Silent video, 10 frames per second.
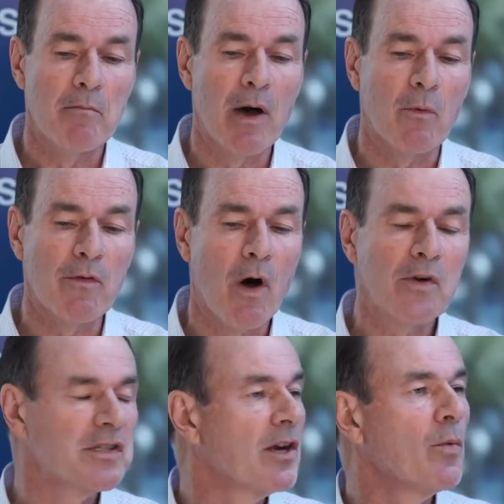but we've
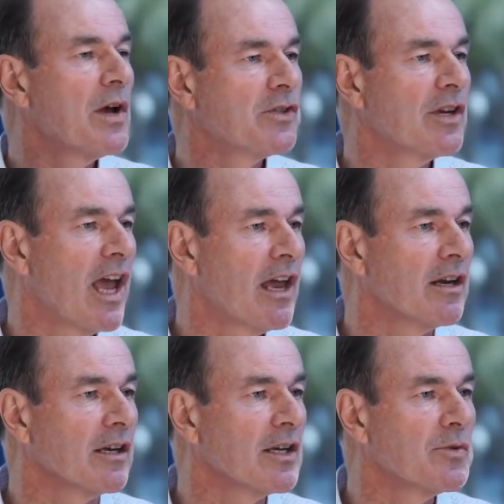always done it in Western
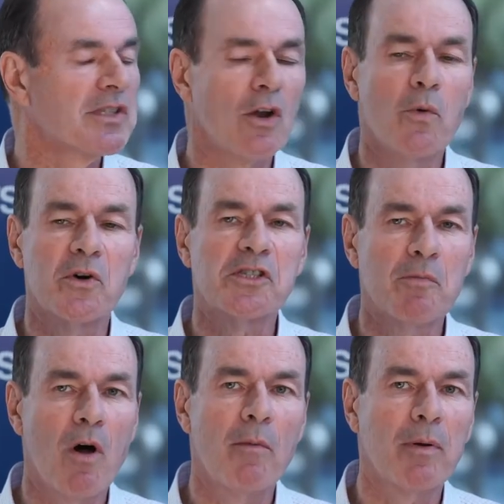Canada because we said, we're a
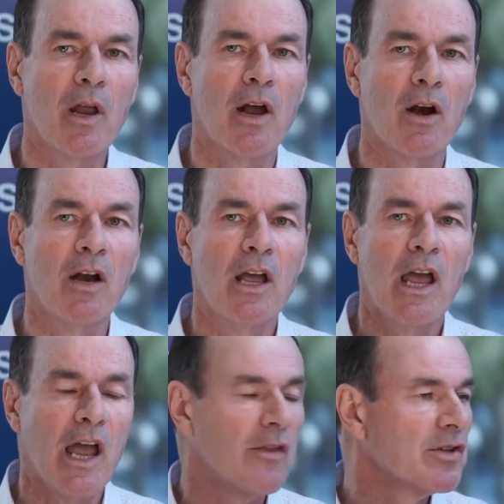small player
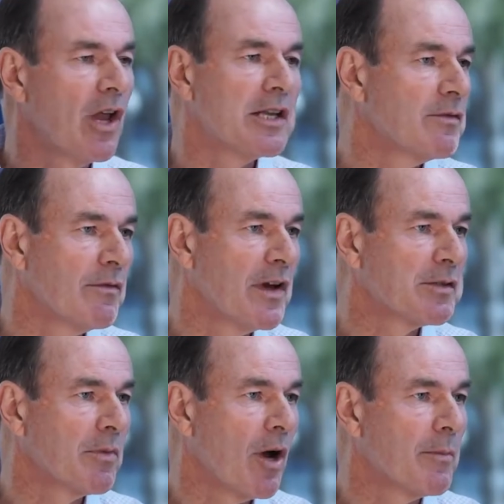and there's lots of
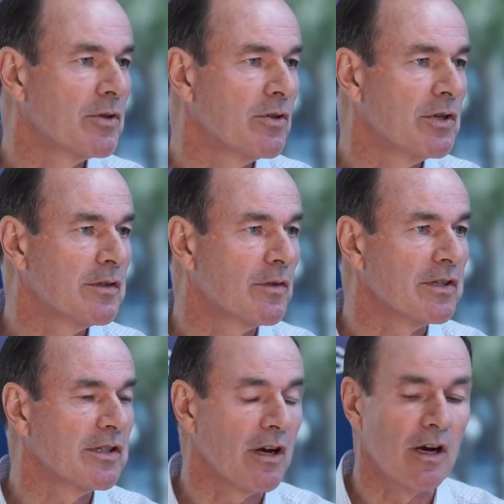investment opportunities for
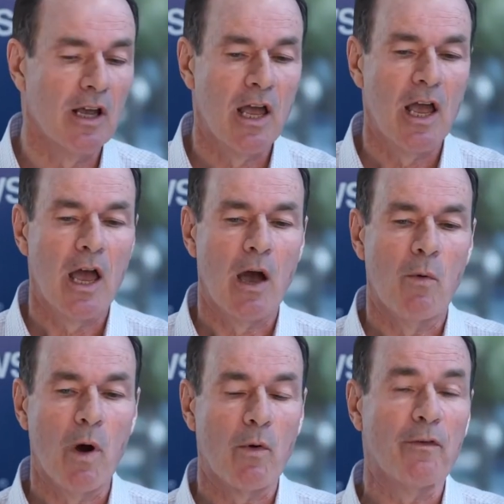us there.
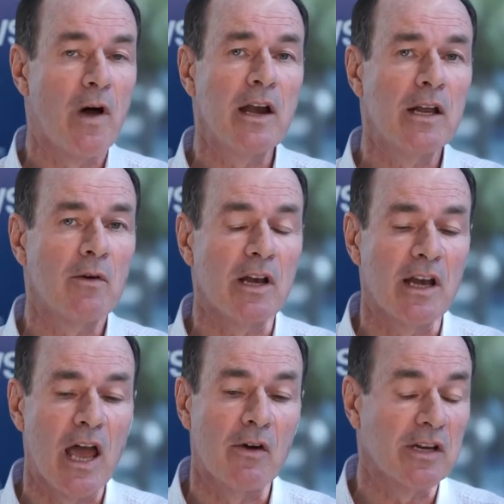What we're finding right
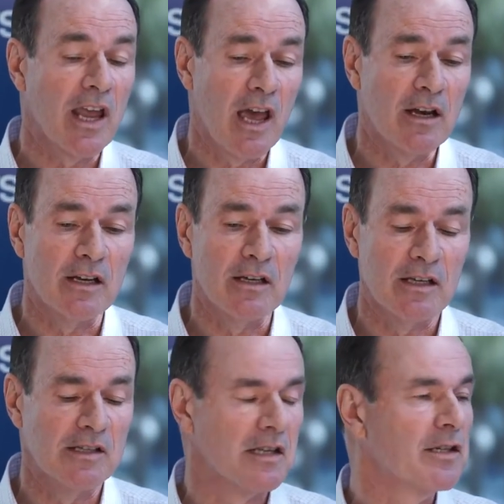now in Canada
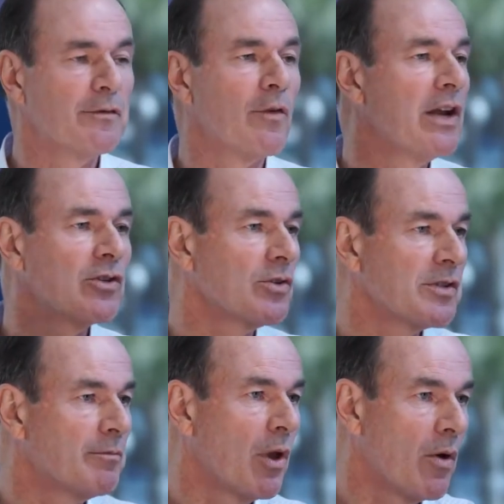is the
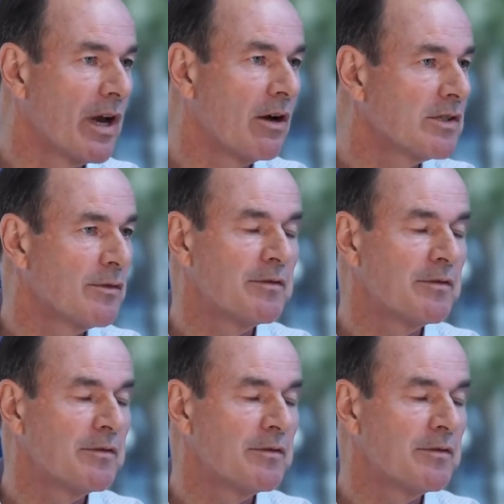differentials are blowing out. It's